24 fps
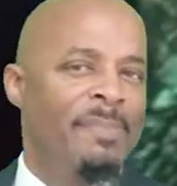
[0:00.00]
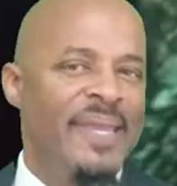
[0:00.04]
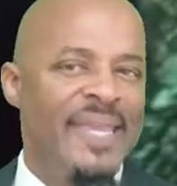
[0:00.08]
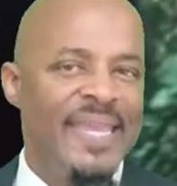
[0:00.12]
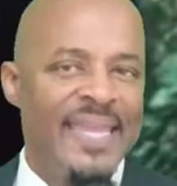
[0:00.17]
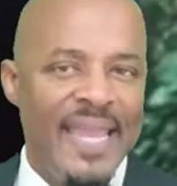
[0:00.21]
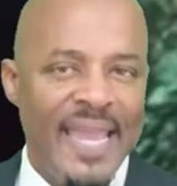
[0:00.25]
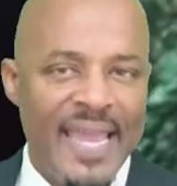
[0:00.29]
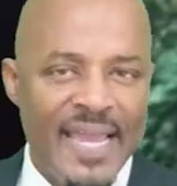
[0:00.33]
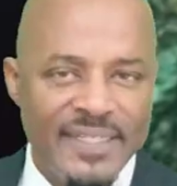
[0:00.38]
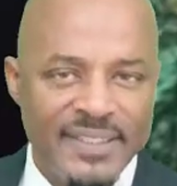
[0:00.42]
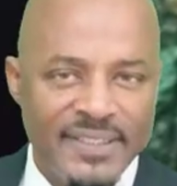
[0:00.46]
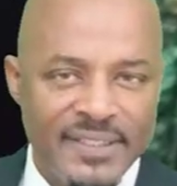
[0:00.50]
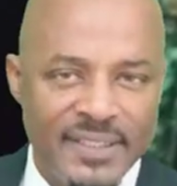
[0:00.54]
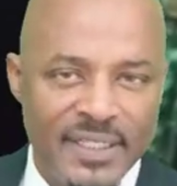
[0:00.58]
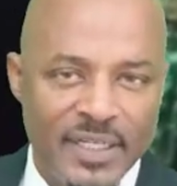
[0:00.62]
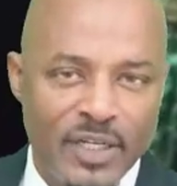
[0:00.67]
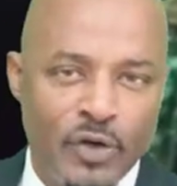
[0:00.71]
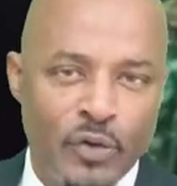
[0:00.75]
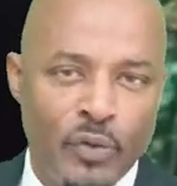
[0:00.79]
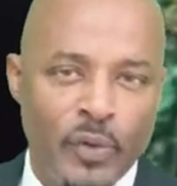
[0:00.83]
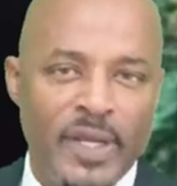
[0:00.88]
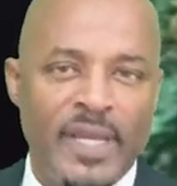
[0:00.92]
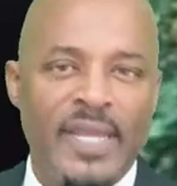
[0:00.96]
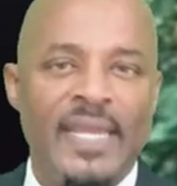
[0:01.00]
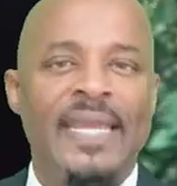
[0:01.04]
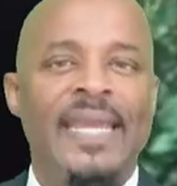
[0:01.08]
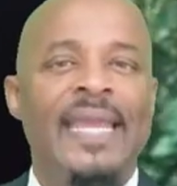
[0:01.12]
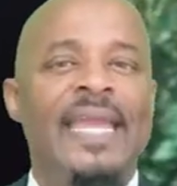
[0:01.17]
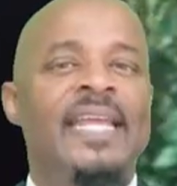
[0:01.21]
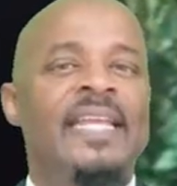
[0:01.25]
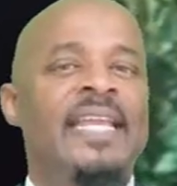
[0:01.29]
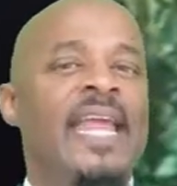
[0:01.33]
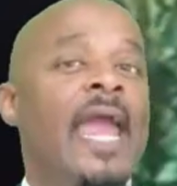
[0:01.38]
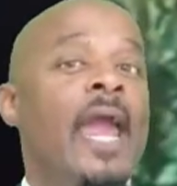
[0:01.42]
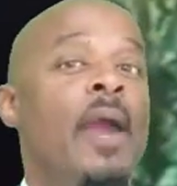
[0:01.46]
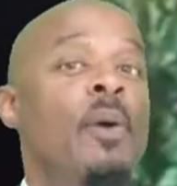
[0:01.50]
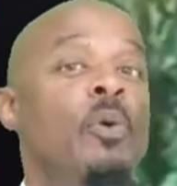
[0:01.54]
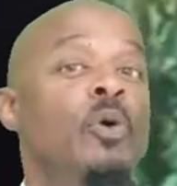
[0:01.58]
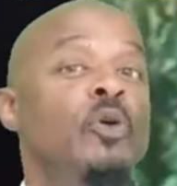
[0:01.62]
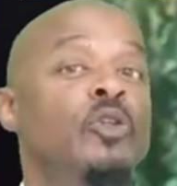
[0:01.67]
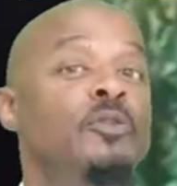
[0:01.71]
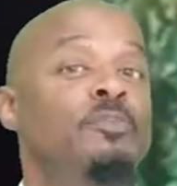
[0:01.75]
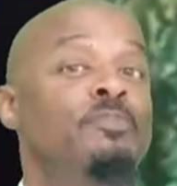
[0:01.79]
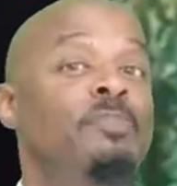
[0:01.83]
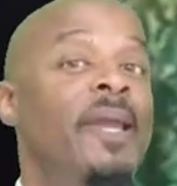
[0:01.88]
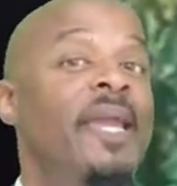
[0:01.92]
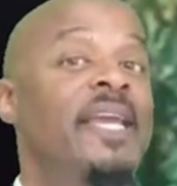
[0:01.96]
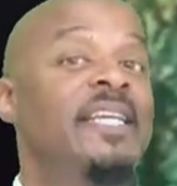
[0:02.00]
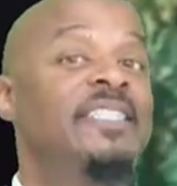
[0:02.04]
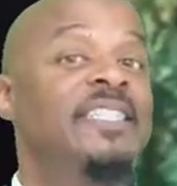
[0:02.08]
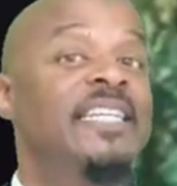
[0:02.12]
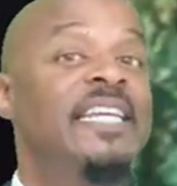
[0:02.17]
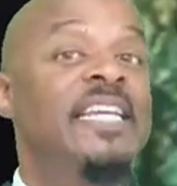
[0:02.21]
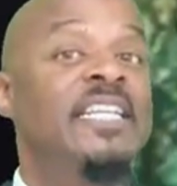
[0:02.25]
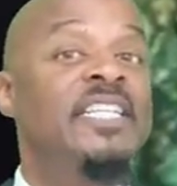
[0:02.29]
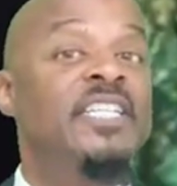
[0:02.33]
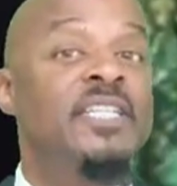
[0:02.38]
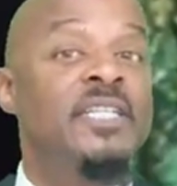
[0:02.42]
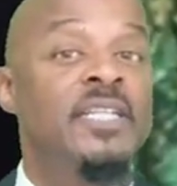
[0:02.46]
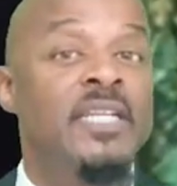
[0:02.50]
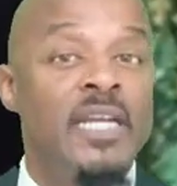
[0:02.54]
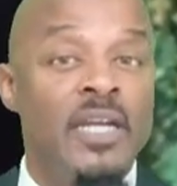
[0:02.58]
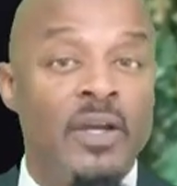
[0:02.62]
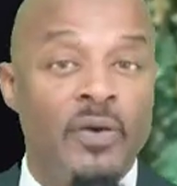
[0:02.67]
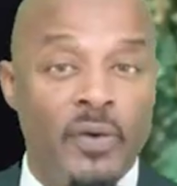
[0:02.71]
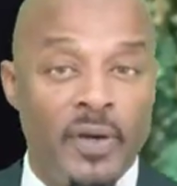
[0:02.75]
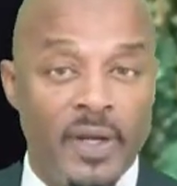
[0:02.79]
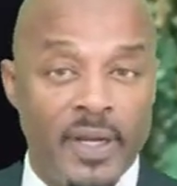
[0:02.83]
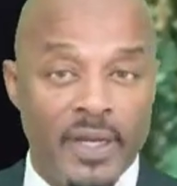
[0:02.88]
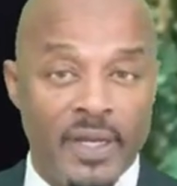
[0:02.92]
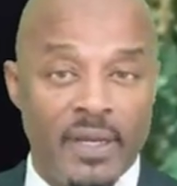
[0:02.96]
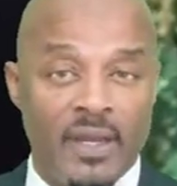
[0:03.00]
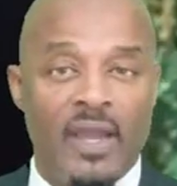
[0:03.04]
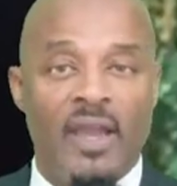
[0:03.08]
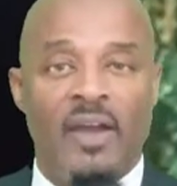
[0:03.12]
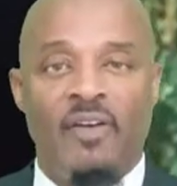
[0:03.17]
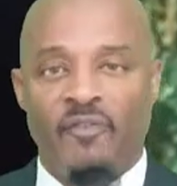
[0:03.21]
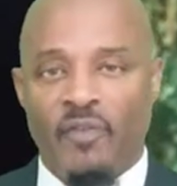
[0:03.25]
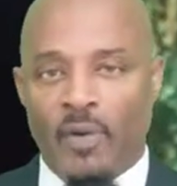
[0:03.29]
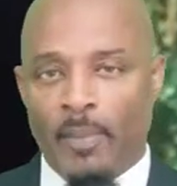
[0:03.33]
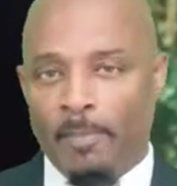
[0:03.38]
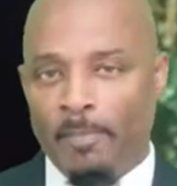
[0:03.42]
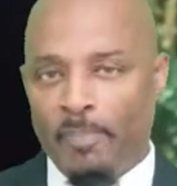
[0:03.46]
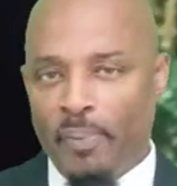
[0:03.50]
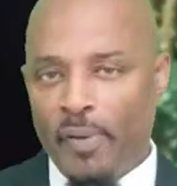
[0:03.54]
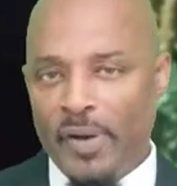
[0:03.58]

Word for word: BS degree in aerospace engineering from